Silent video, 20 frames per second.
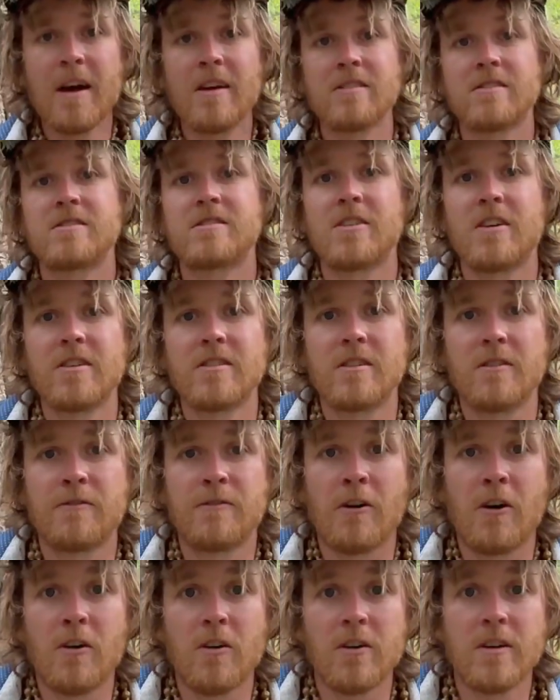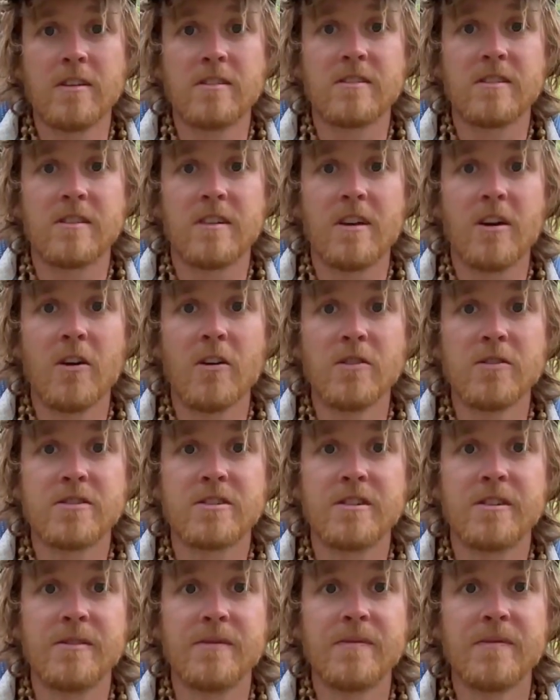started to fall into the
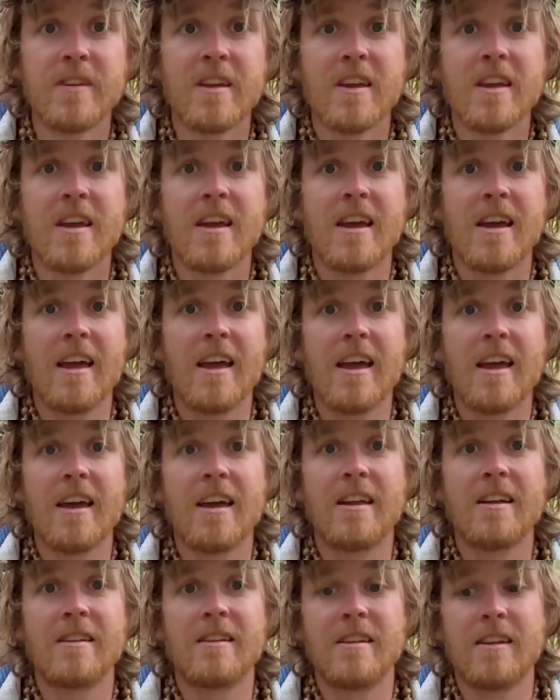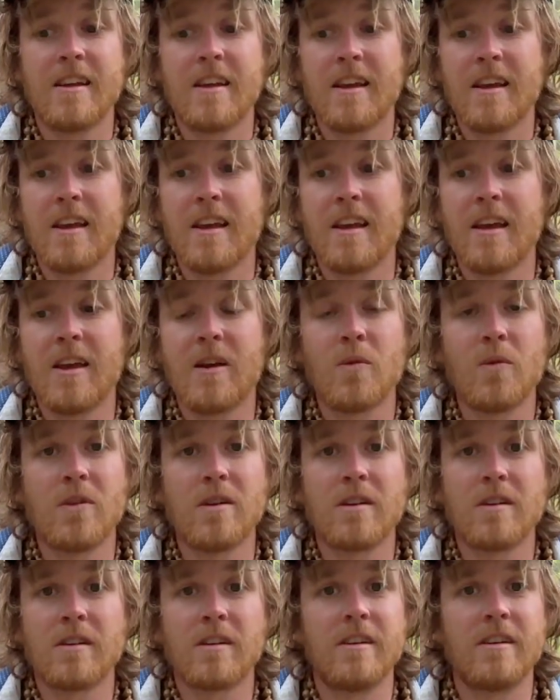ocean, and it
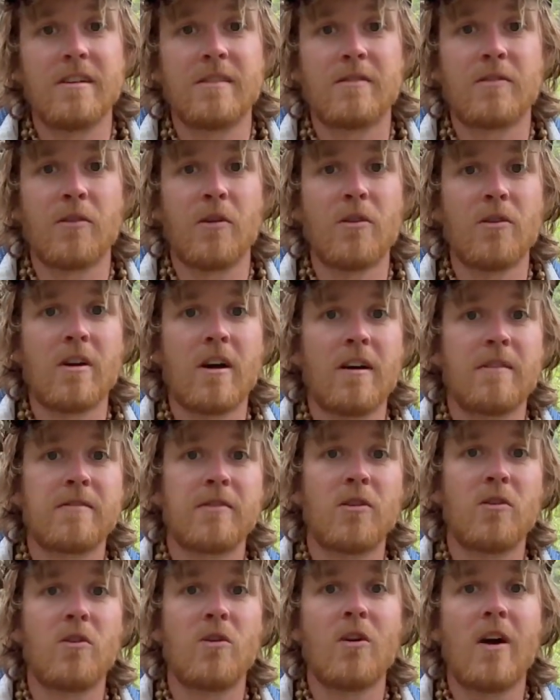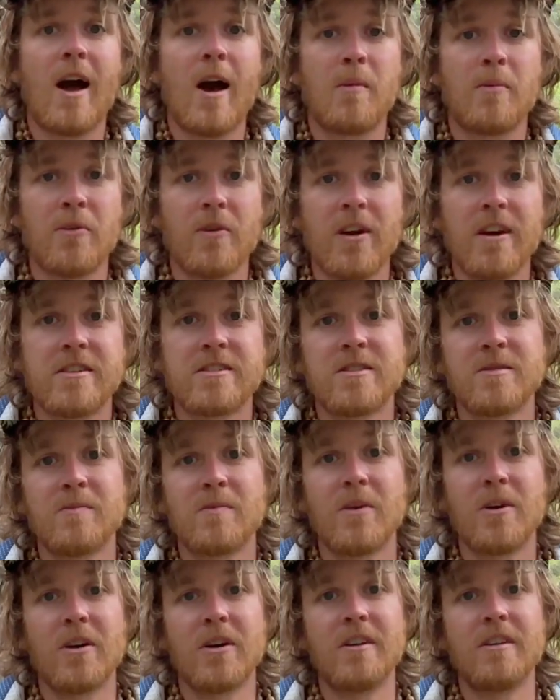would have thrown off the whole operation,
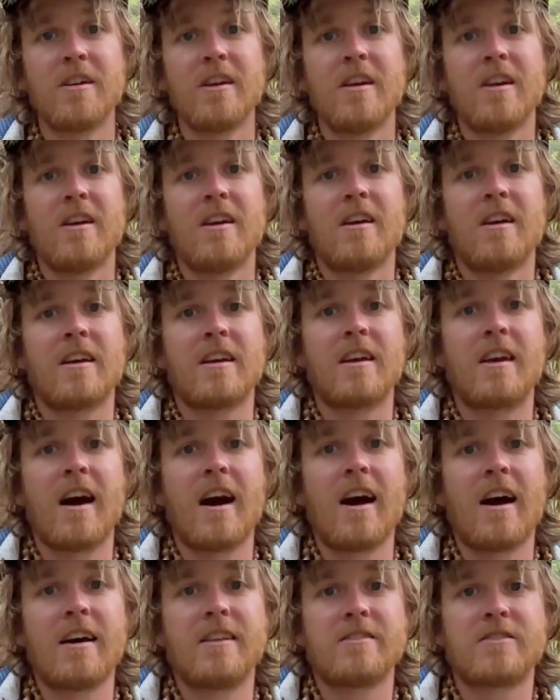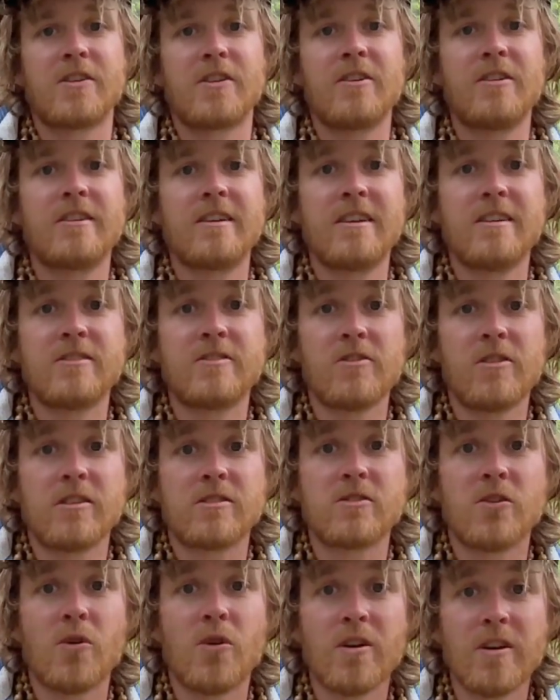but God turned into a
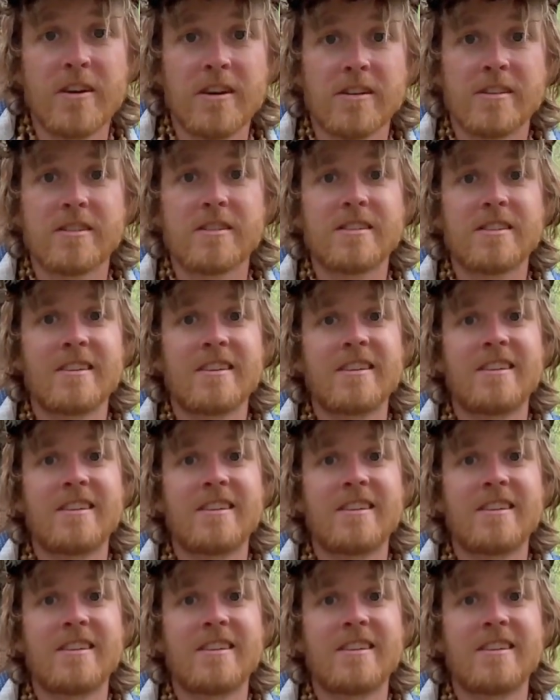tortoise